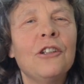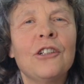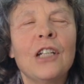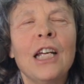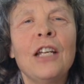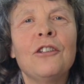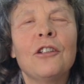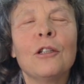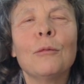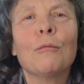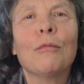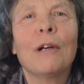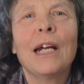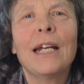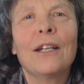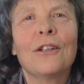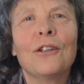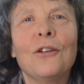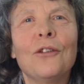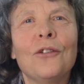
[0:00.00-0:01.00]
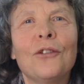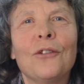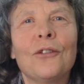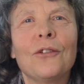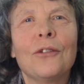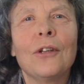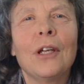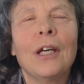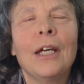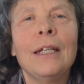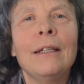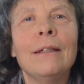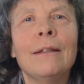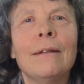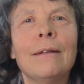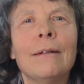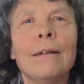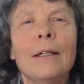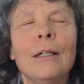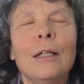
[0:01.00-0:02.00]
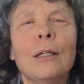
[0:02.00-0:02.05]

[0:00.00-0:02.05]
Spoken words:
changing practice, and